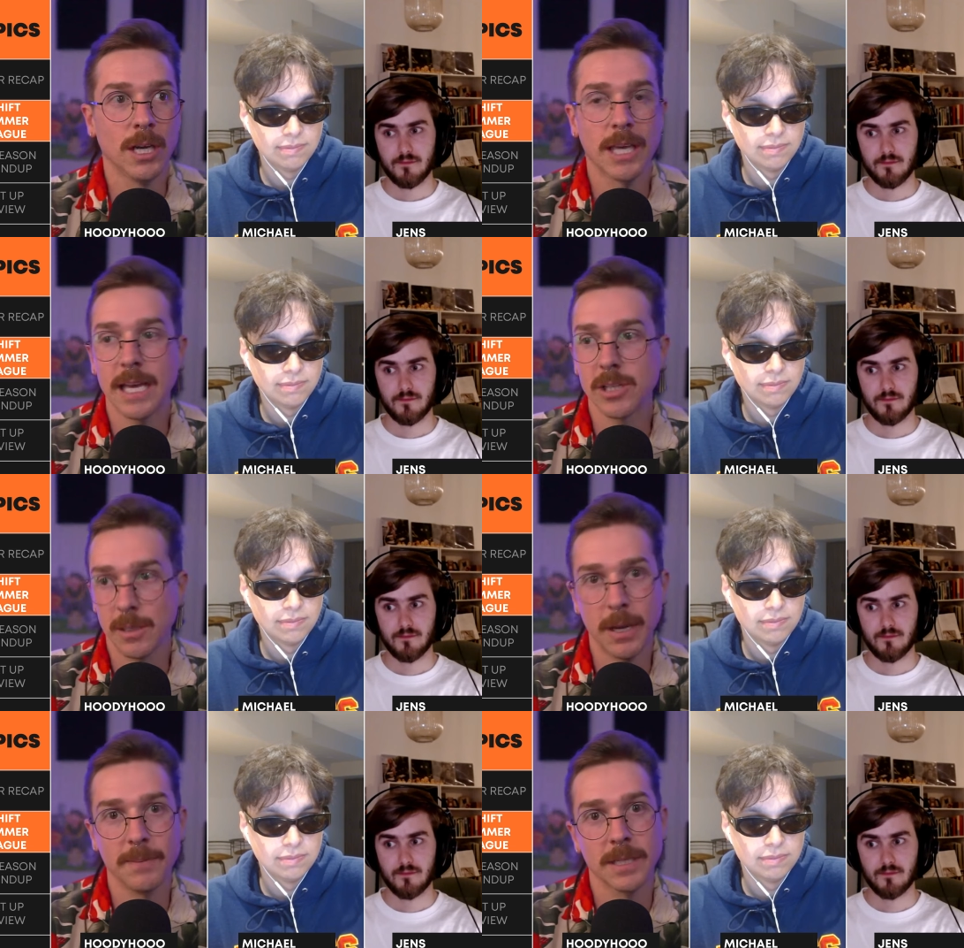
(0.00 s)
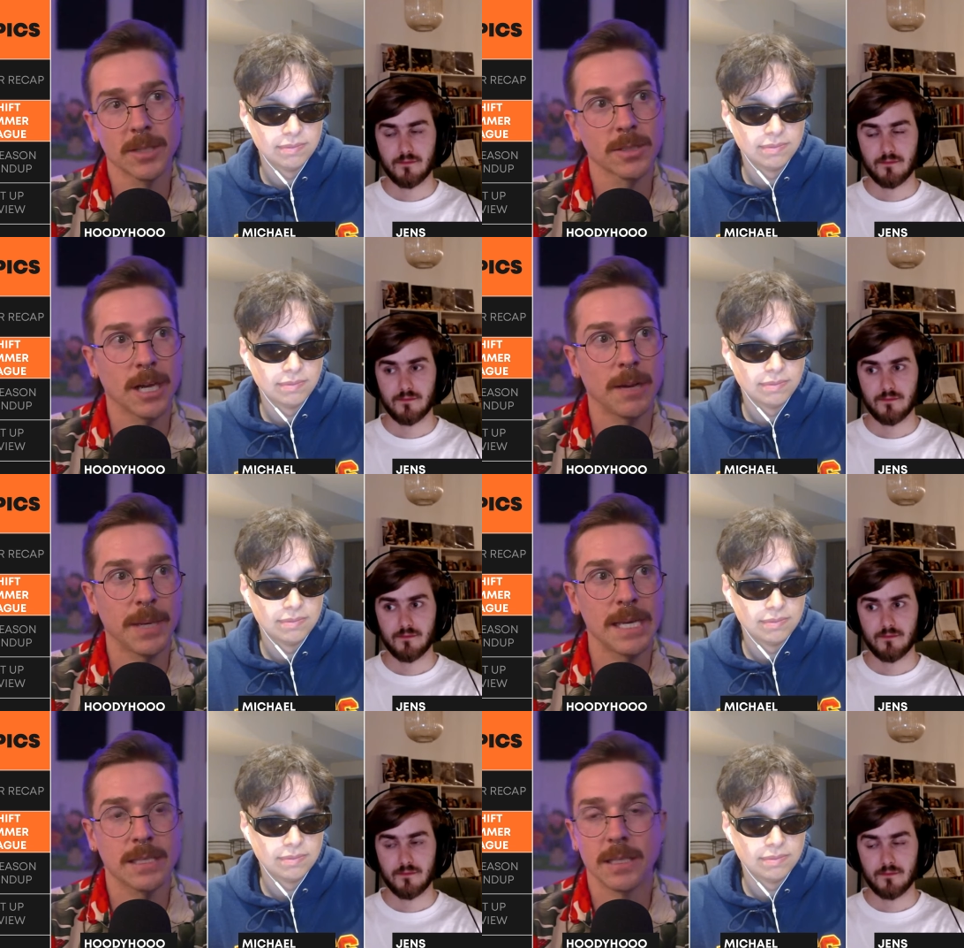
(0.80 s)
Speaker 1: occasionally pop into those top
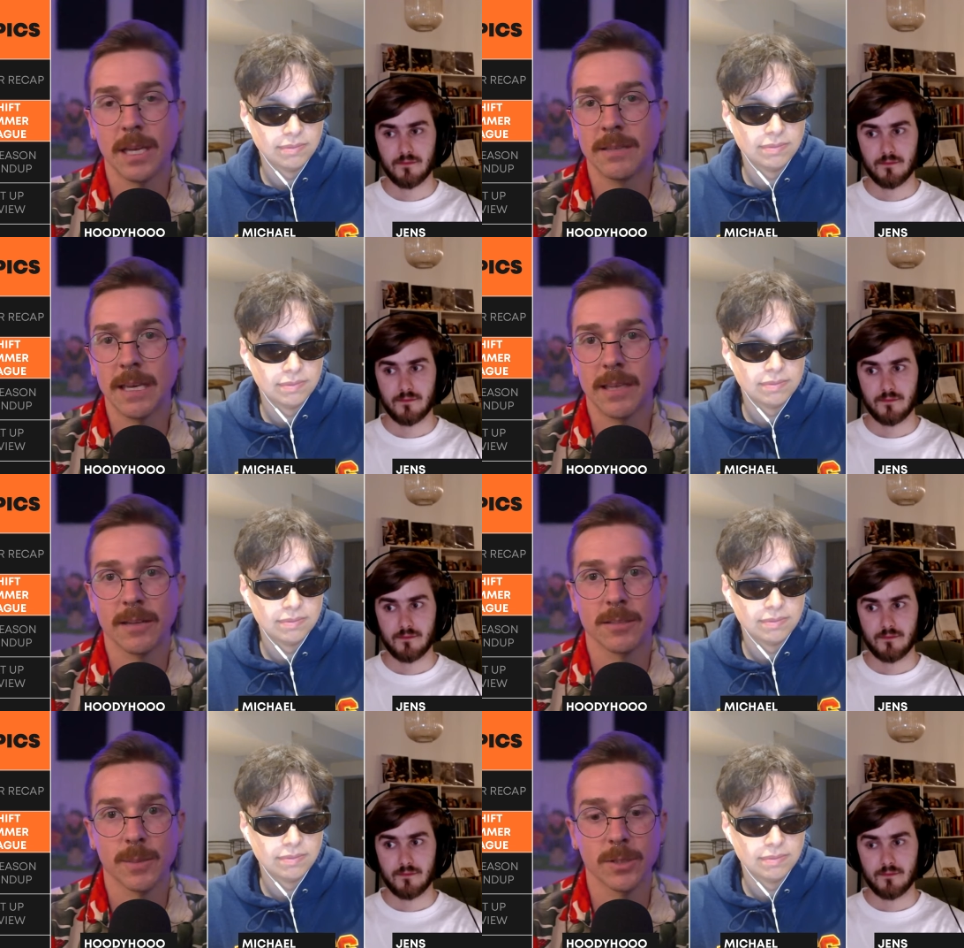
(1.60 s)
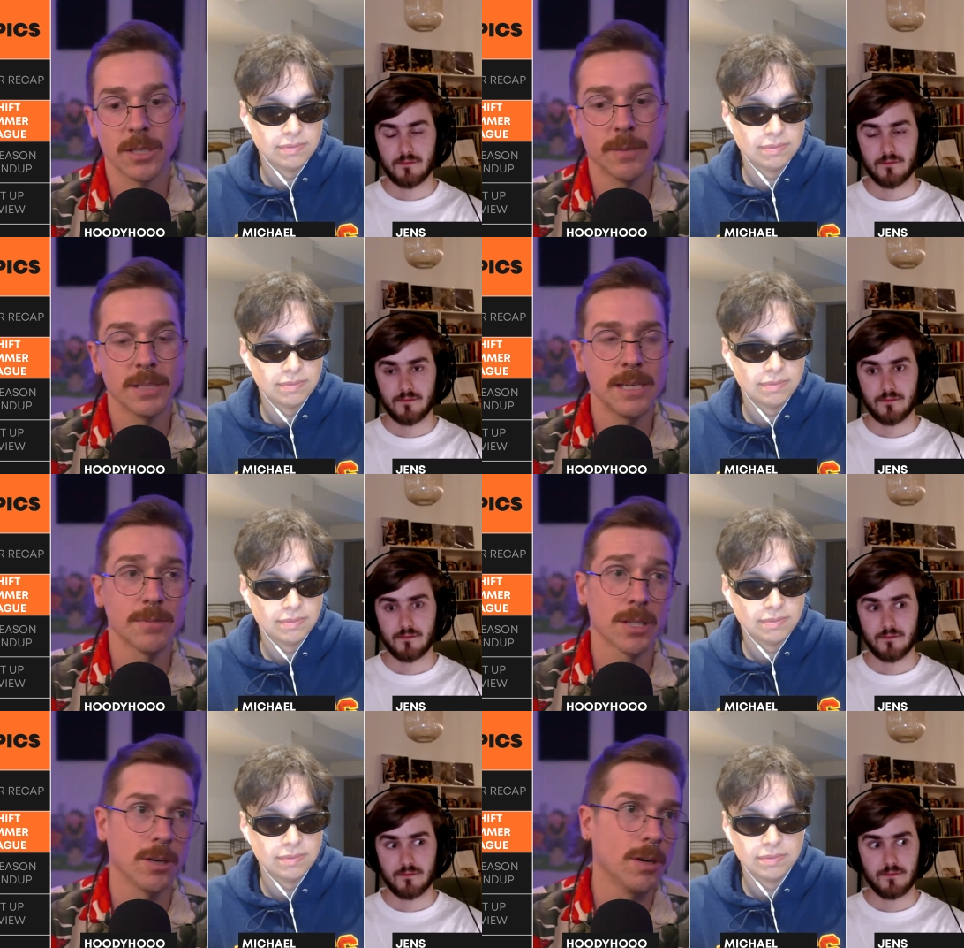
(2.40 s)
eights and, and take down some of those top
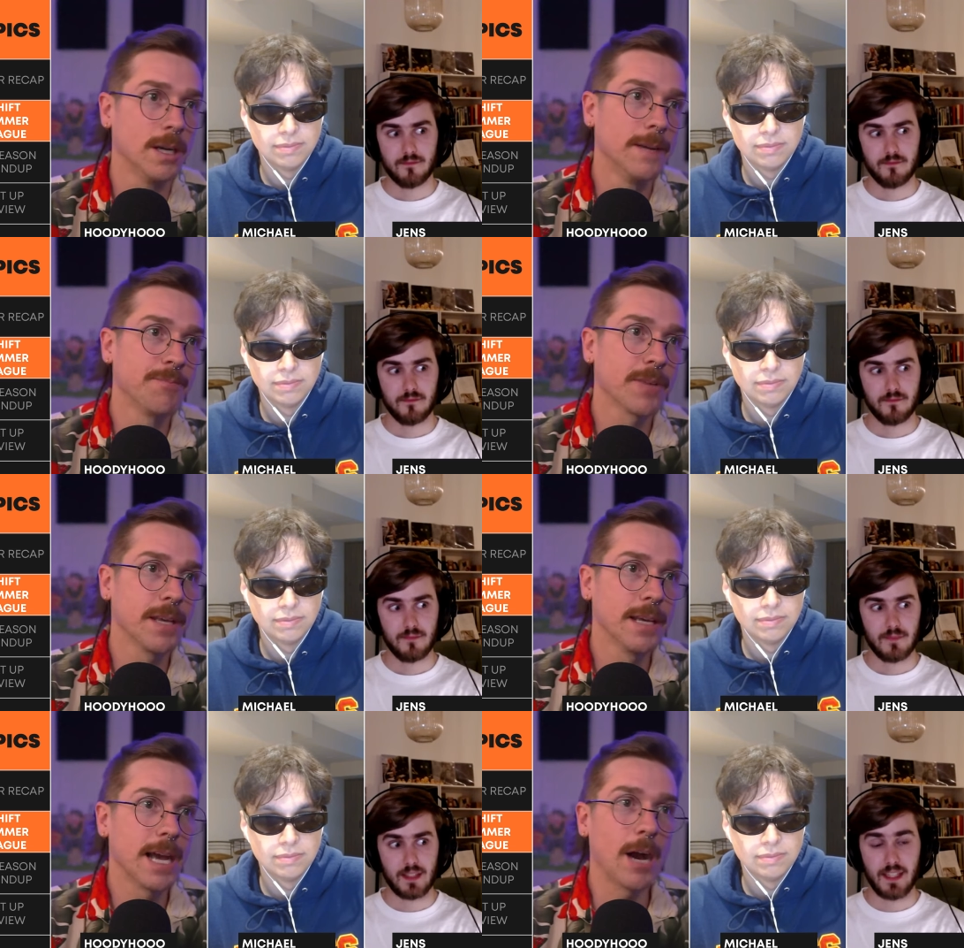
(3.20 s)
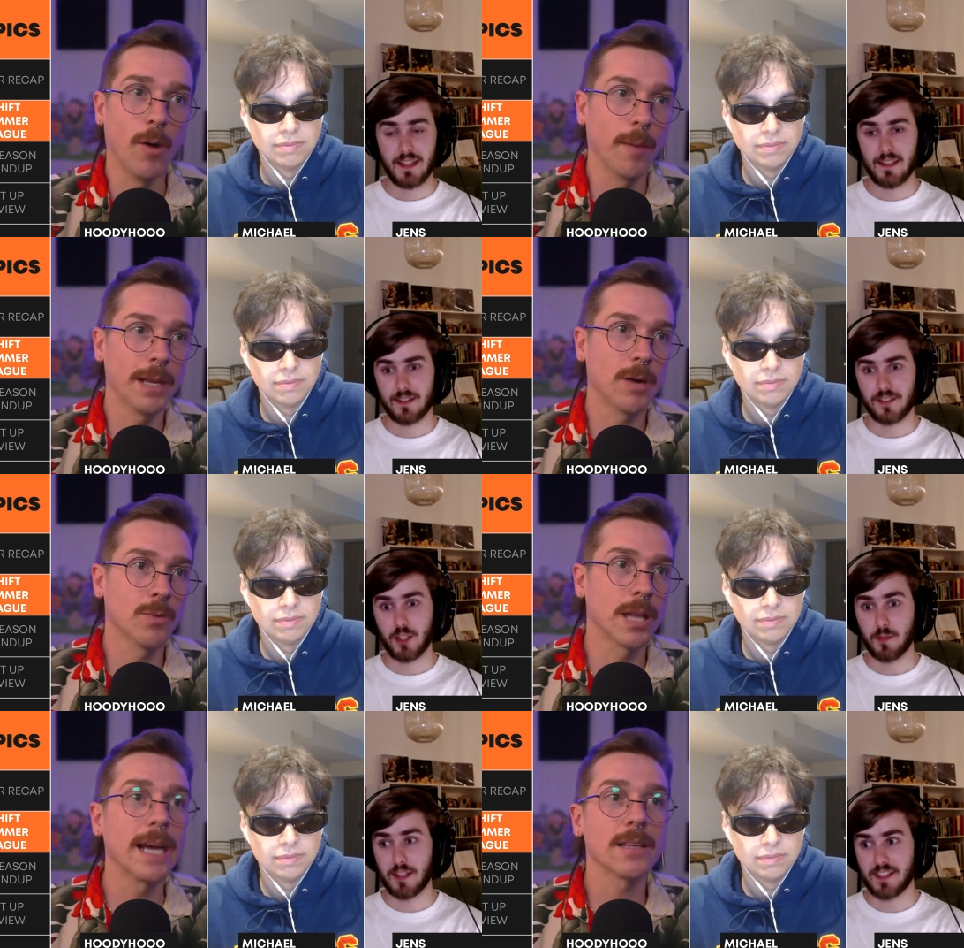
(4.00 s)
teams. So, I, hey, I mean, I
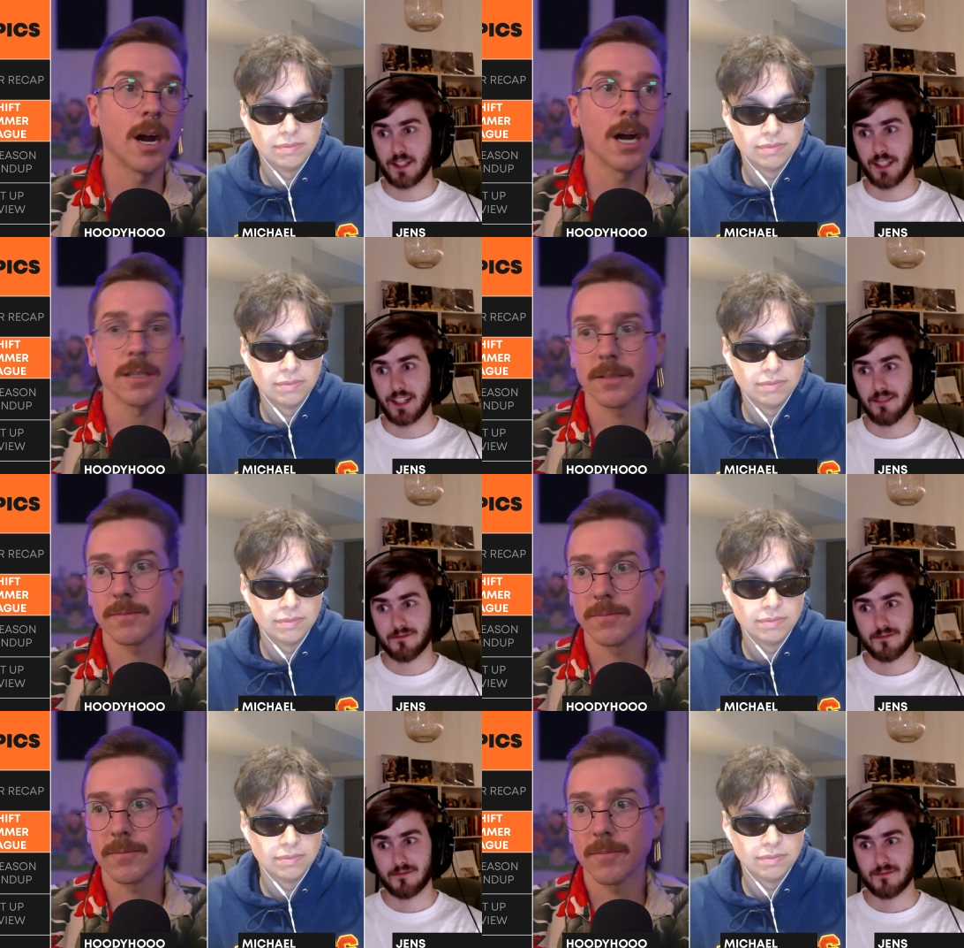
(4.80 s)
would Jona's like still I, there.